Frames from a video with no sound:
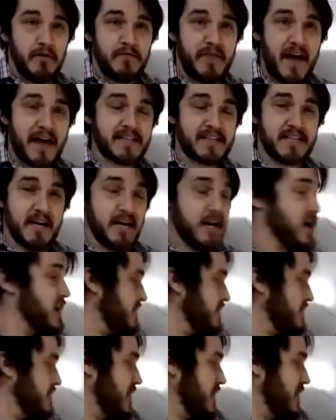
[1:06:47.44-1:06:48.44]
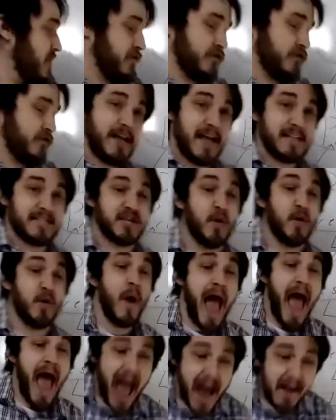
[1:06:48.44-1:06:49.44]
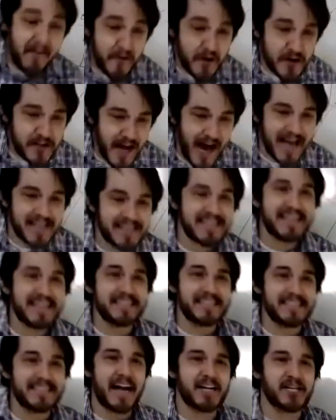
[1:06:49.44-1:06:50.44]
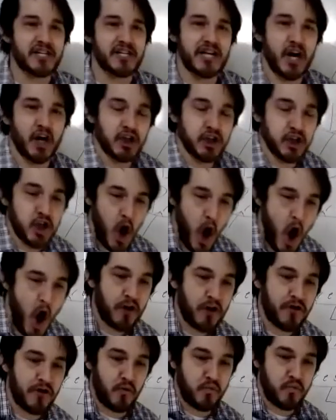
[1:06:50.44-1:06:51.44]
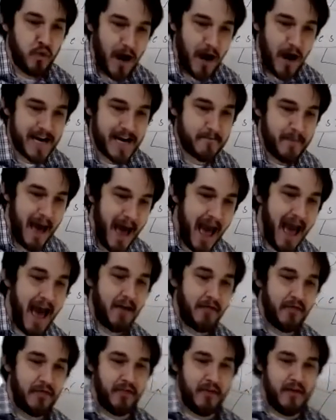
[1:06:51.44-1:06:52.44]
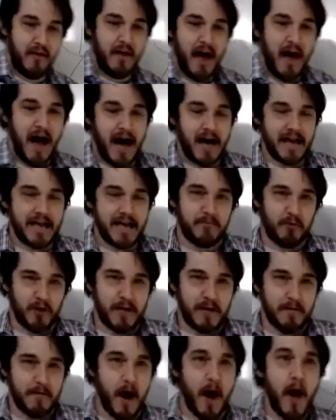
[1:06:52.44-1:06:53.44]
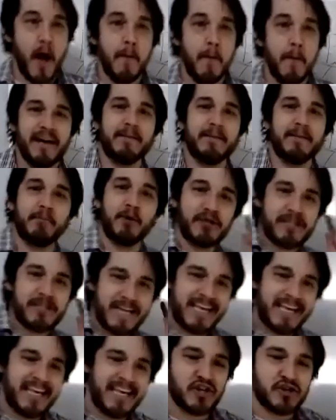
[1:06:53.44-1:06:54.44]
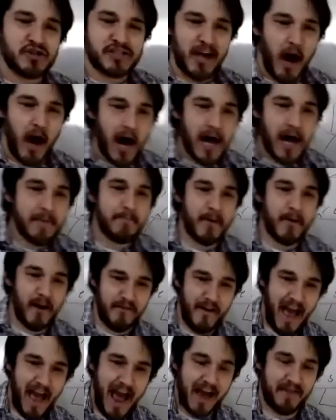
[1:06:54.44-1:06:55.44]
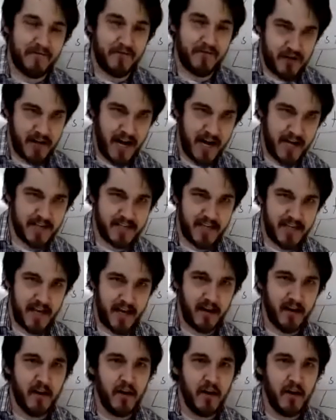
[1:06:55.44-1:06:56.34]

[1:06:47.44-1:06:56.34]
that's another guess. So advertising is actually along the right path, Ibrahima, but a particular type of advertising.